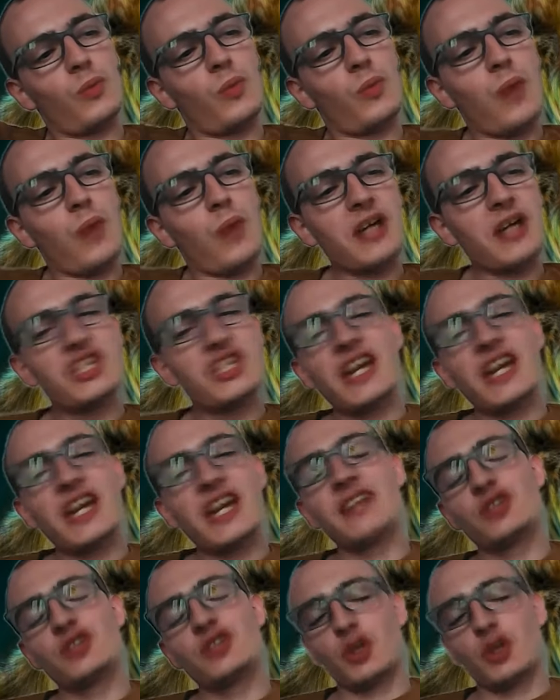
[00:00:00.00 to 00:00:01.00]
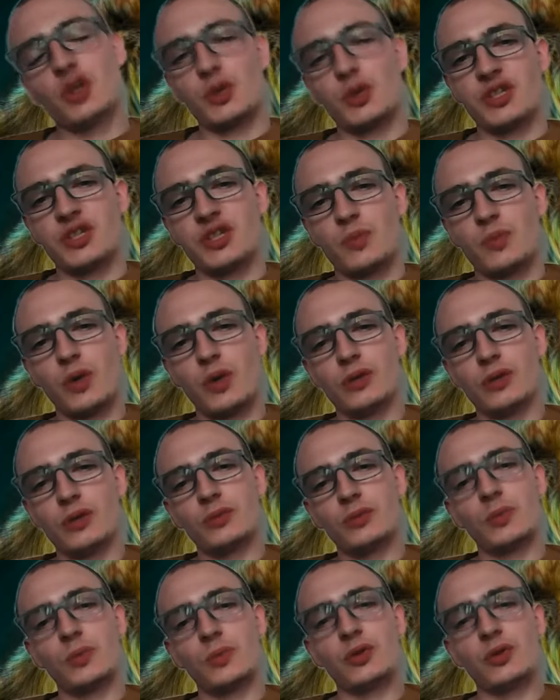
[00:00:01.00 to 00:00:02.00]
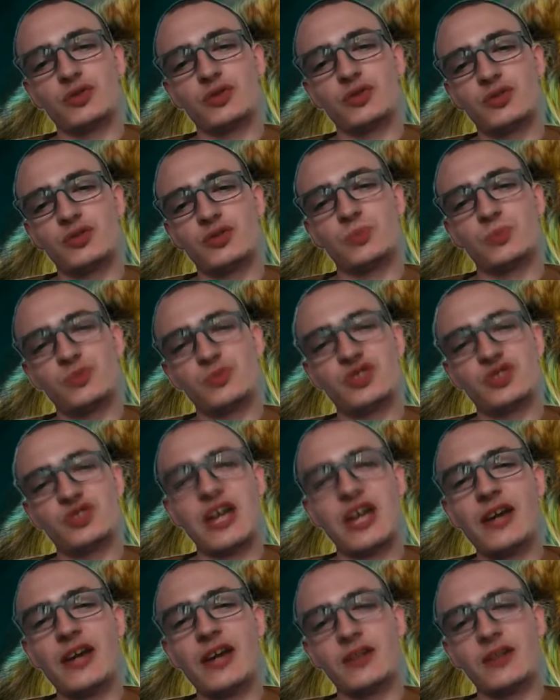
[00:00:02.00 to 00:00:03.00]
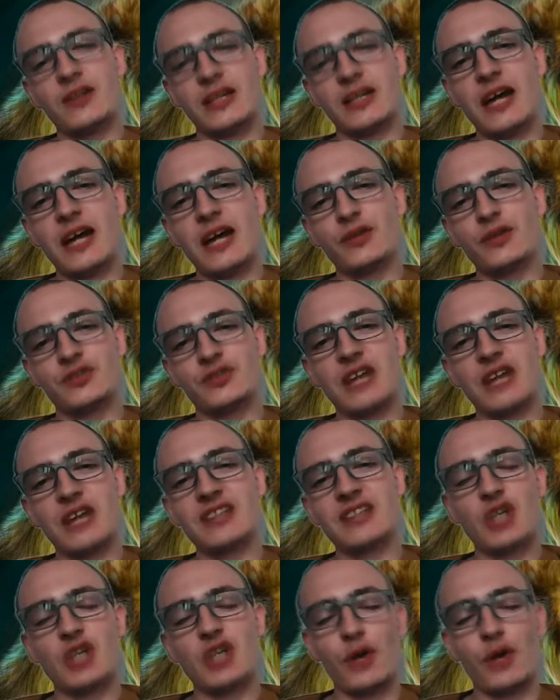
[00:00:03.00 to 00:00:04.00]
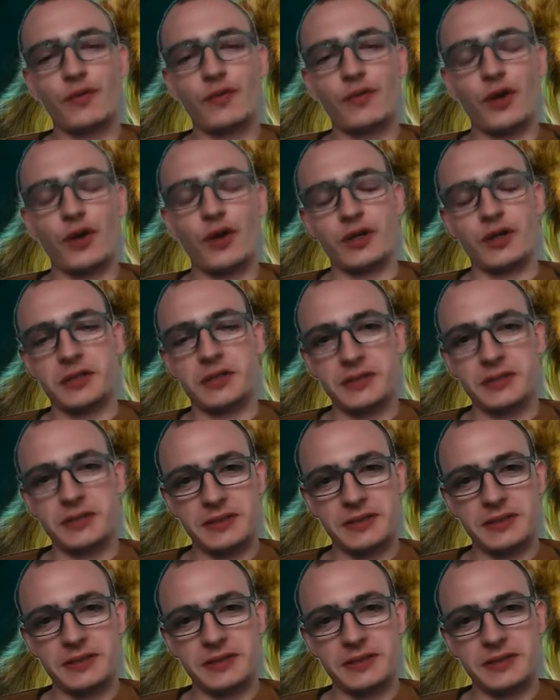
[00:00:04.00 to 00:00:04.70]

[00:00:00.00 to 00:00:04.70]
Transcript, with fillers: why did you get into coaching? What, what's side kind of started it off for you?